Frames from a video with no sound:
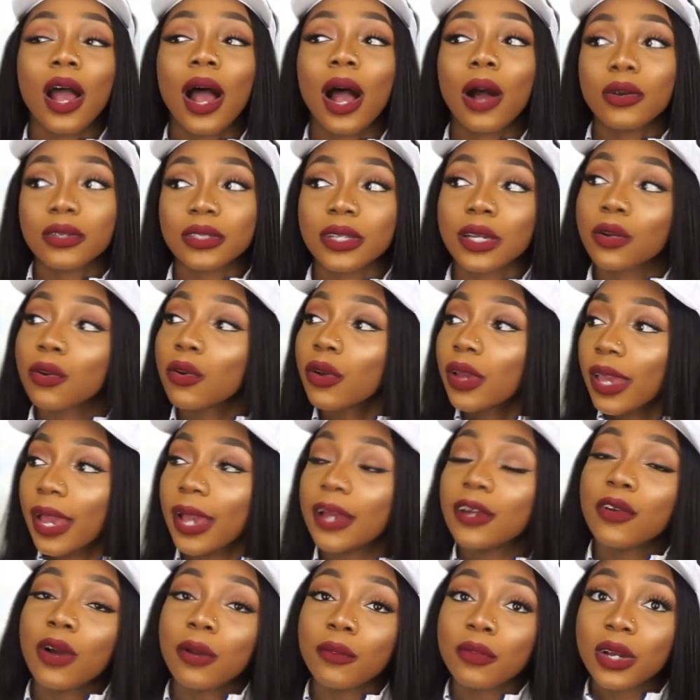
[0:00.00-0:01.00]
I was like, okay,
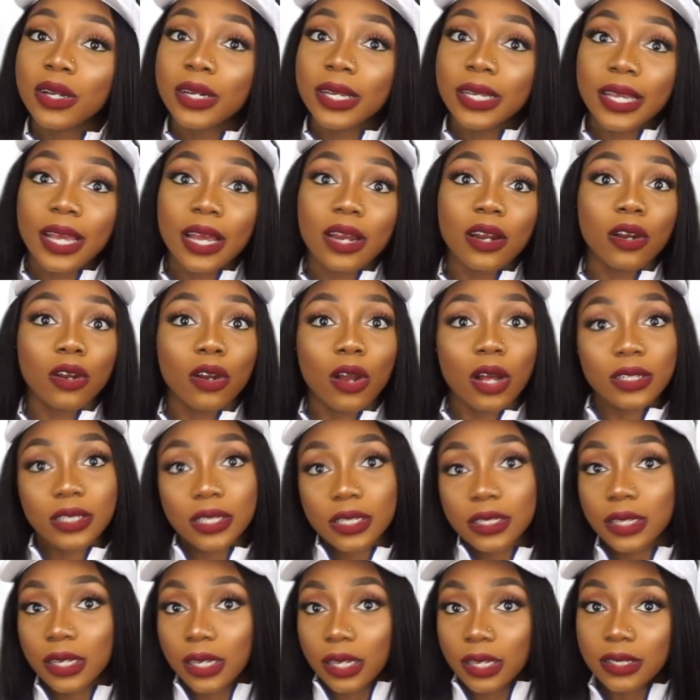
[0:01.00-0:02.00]
I know I'm gonna get a lot
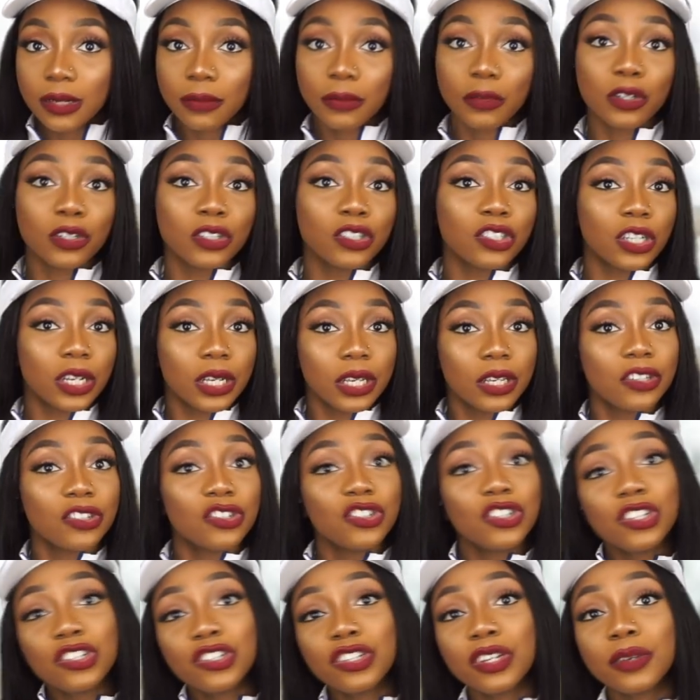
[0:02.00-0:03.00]
of tickets. I'm gonna check
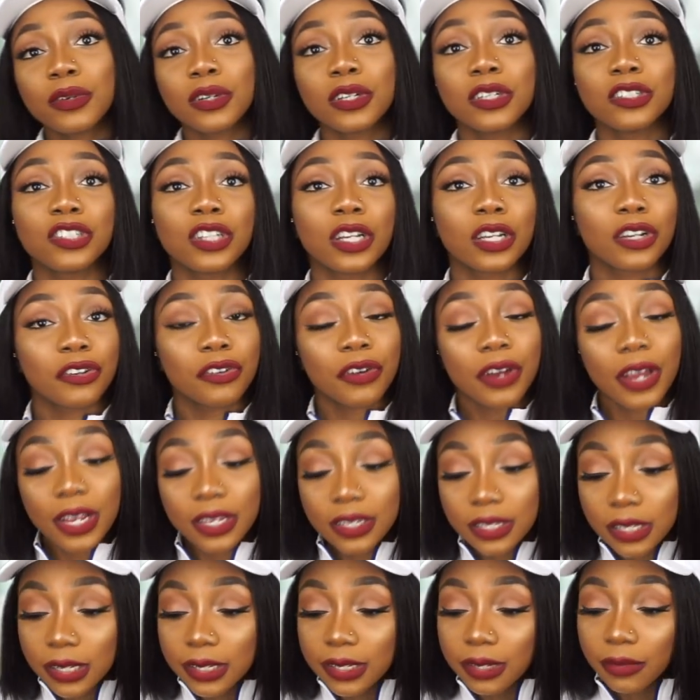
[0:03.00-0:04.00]
Kijiji, I'm gonna check
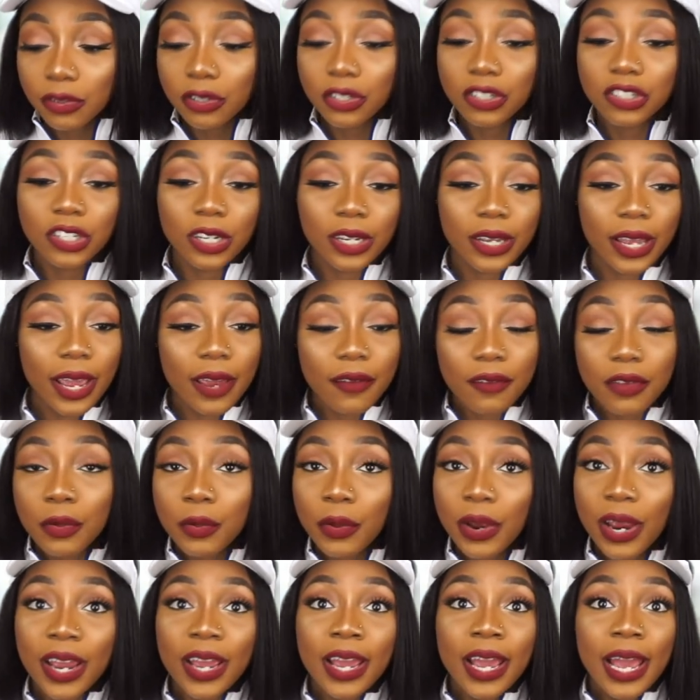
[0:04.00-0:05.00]
Craigslist, I'm gonna check
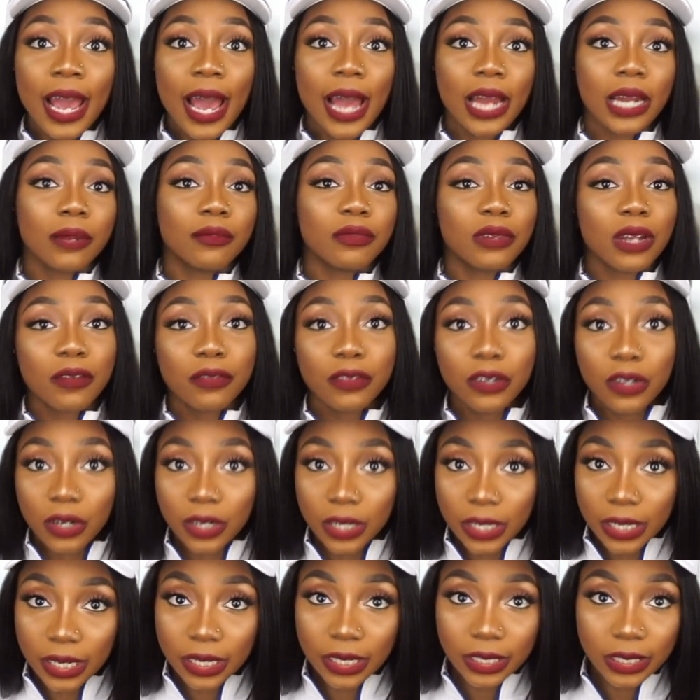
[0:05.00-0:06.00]
everywhere, and I'm definitely
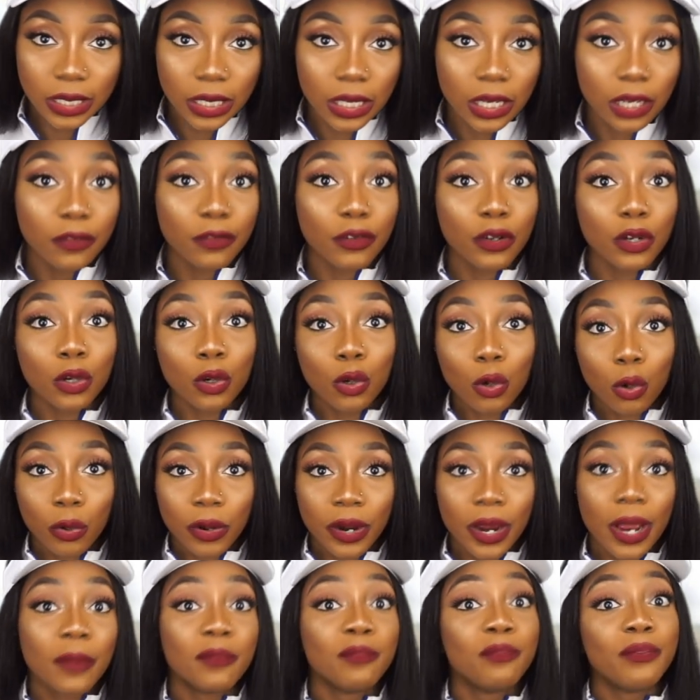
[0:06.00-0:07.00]
gonna get a ticket for lower,
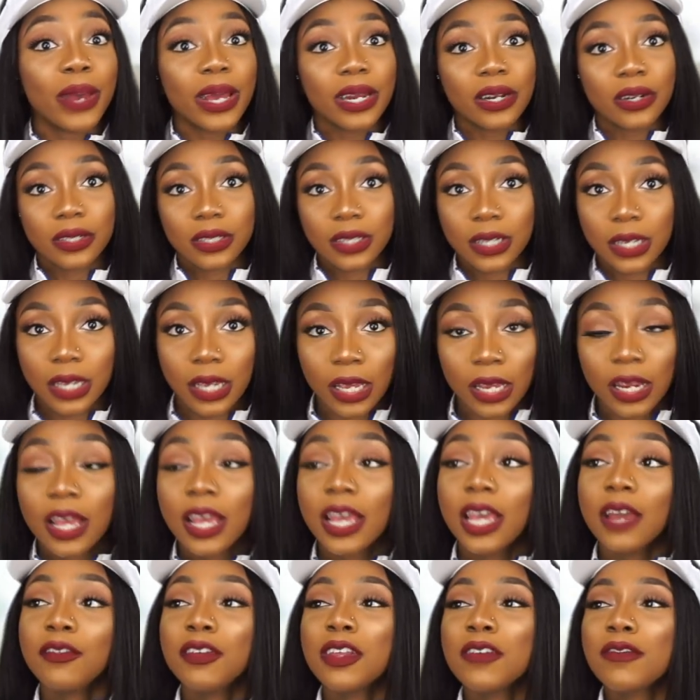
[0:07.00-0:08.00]
a better ticket.
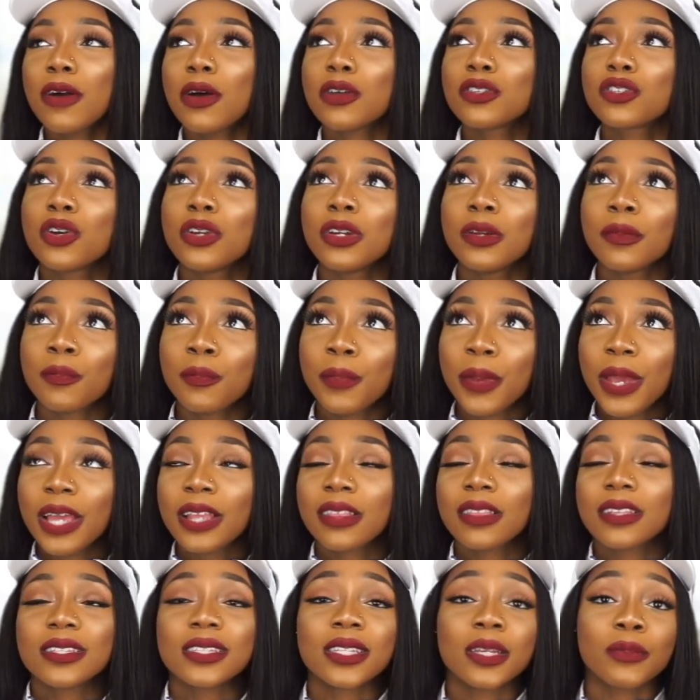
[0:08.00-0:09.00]
Even if I was gonna
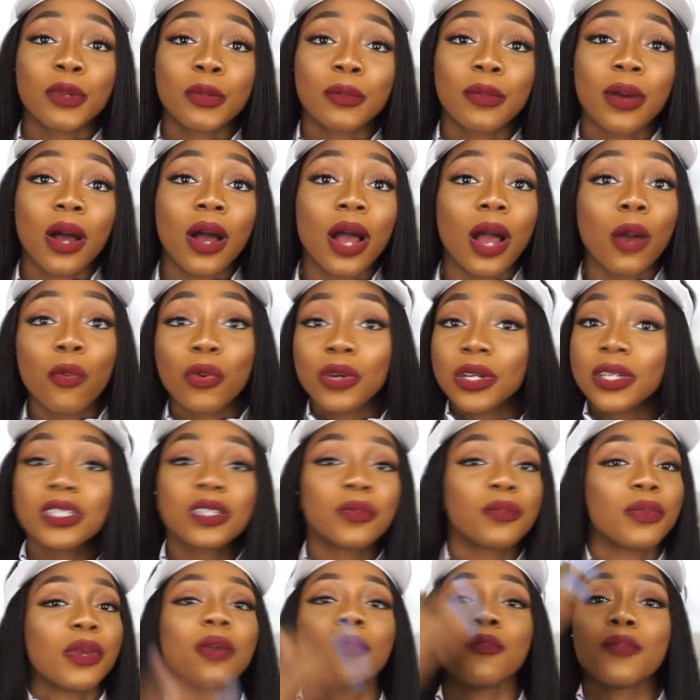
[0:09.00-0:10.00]
pay the same amount, I wanted
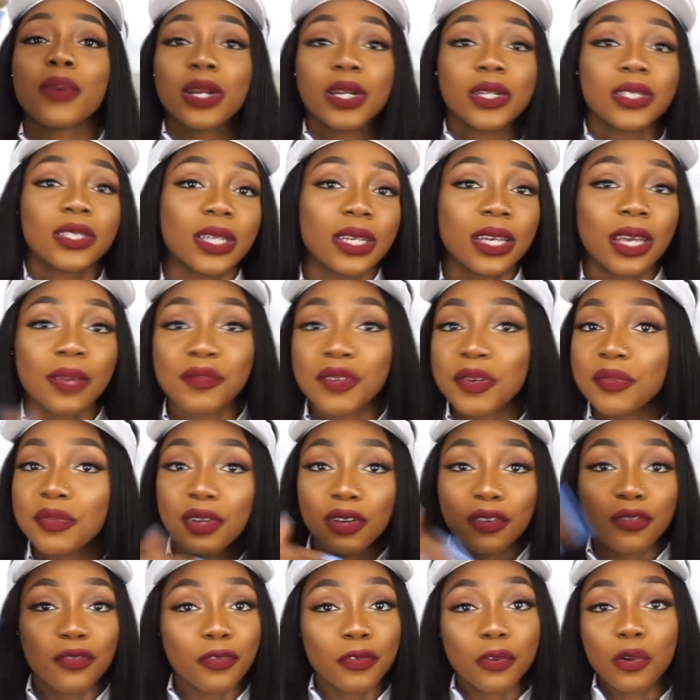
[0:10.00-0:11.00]
to be a better ticket, maybe
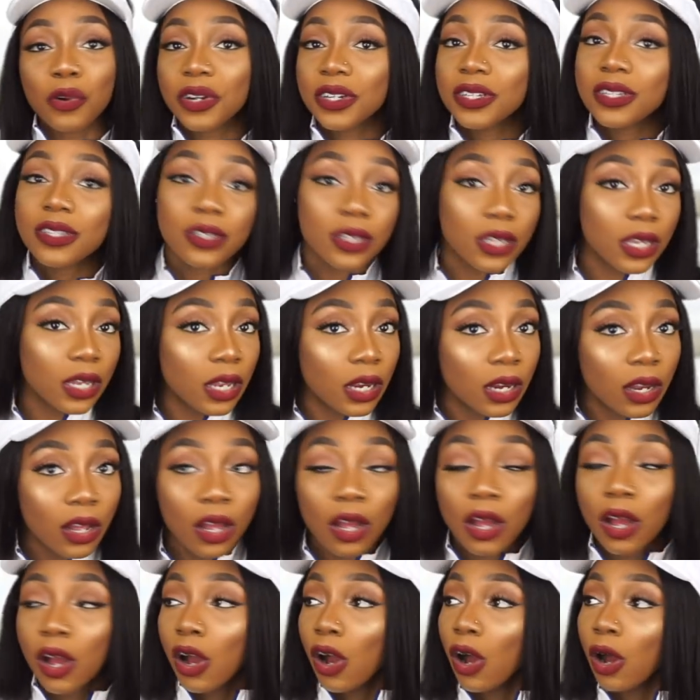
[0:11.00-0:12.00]
a floor seat,
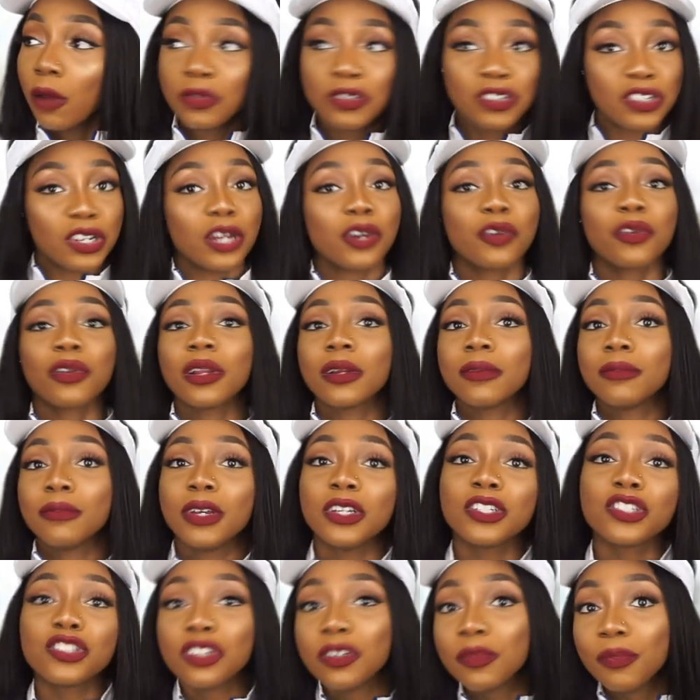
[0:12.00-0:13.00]
um, general
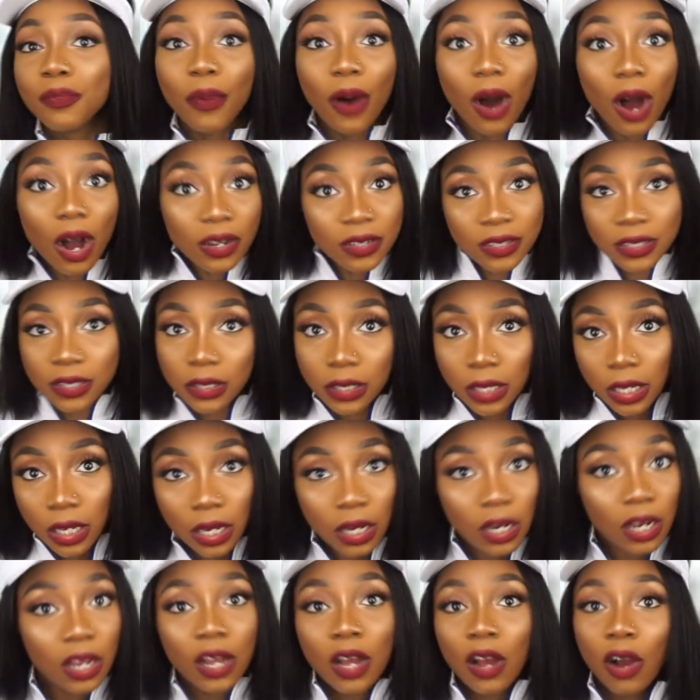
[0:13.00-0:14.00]
admission box
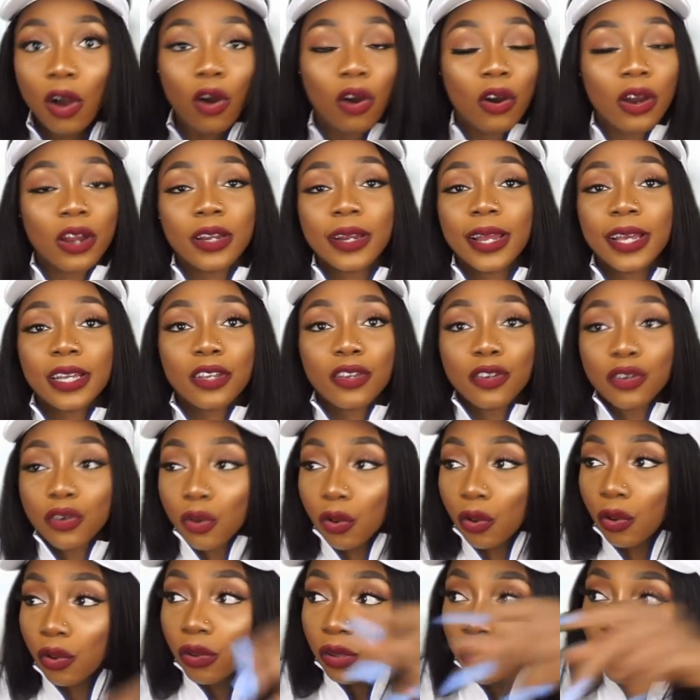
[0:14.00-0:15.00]
seat, or like you
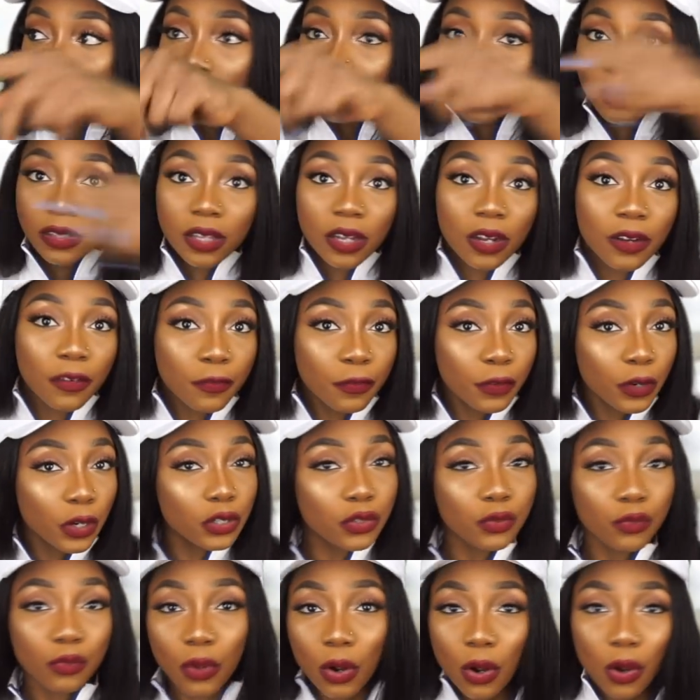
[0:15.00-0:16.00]
know, the
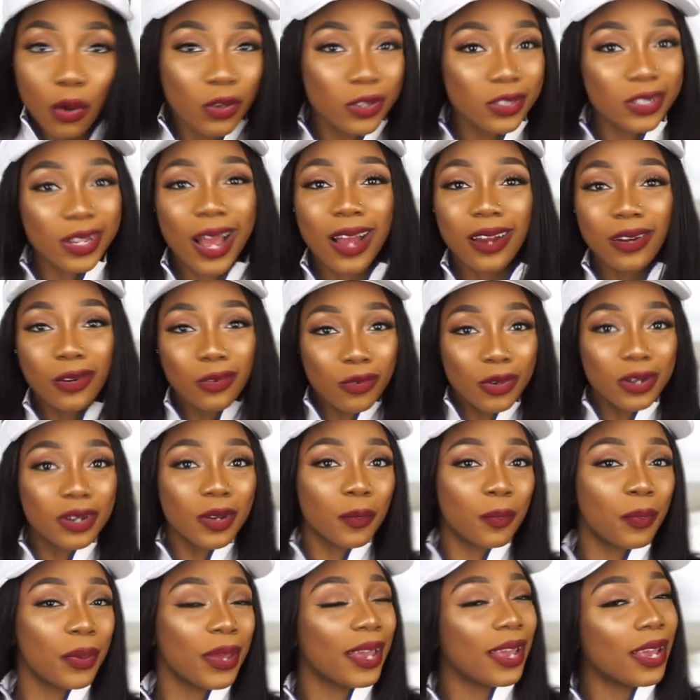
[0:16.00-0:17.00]
first rows. I don't want
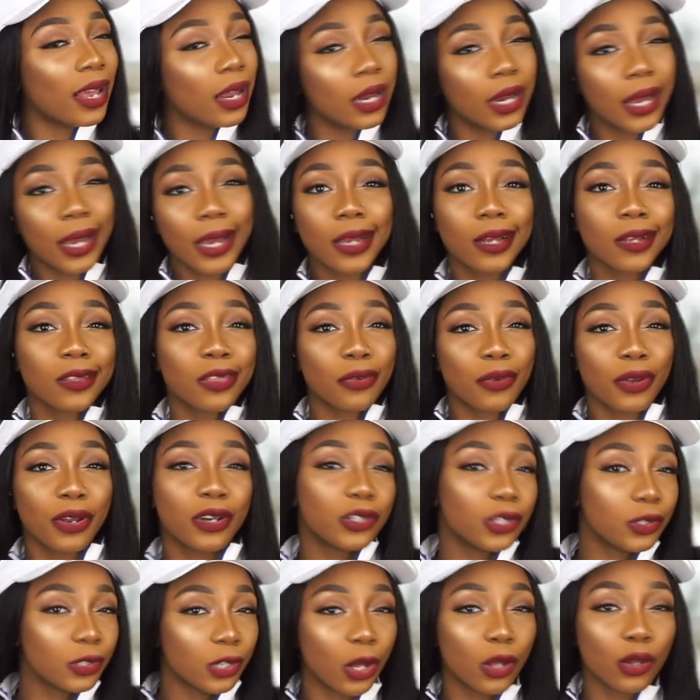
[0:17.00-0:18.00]
to pay like
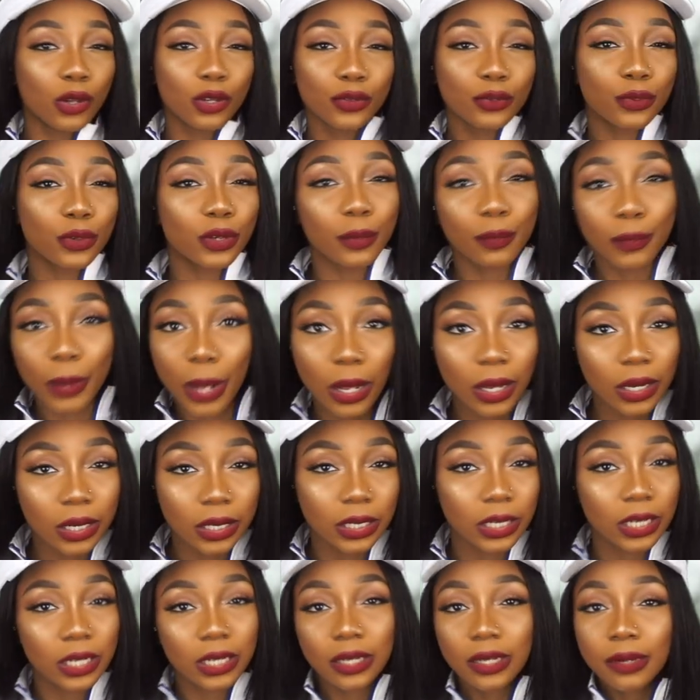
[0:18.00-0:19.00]
$300 for the
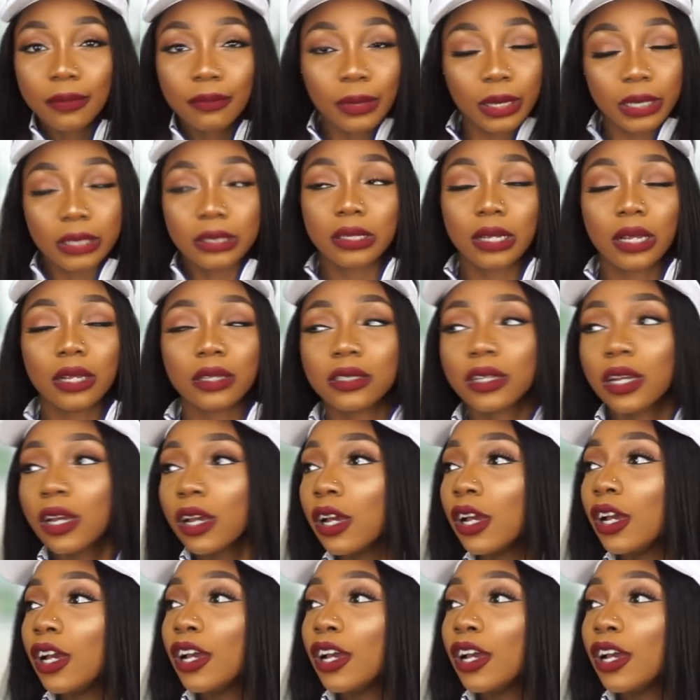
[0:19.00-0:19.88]
balcony. It didn't make sense.